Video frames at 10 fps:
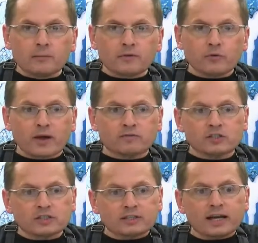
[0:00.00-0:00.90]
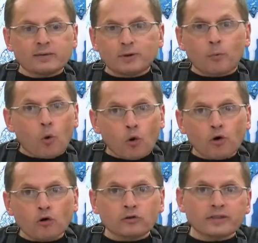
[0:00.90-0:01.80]
if we have just a tiny bit
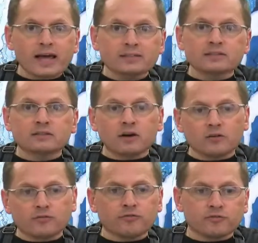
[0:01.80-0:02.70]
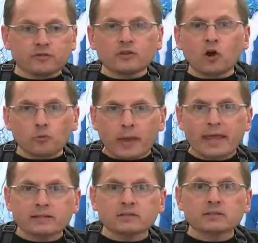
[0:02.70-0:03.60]
more or less of our
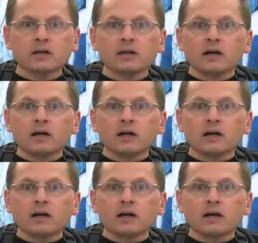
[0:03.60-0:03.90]
paints.